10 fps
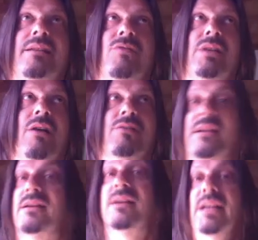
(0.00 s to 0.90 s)
there aren't
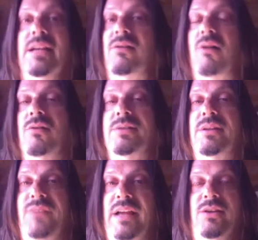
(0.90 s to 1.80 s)

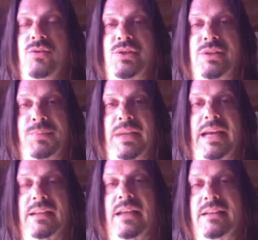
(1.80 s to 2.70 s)
the venues to
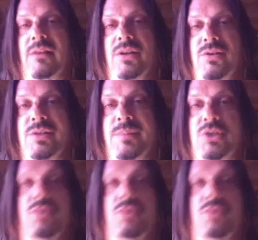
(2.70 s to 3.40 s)
play out like there used to be.